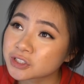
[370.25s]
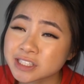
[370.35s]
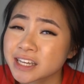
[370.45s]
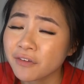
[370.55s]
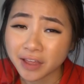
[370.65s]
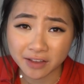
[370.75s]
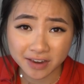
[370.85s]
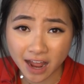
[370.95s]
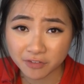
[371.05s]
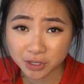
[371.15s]
see if they
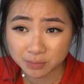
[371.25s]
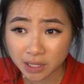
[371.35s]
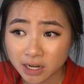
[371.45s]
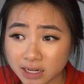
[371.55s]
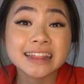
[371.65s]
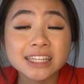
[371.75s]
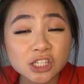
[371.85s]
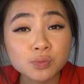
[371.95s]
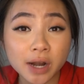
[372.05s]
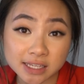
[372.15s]
even have a community.
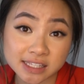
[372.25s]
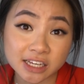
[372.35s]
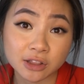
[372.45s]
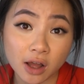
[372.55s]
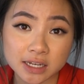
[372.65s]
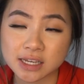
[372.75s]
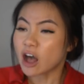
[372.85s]
This is what I see a lot.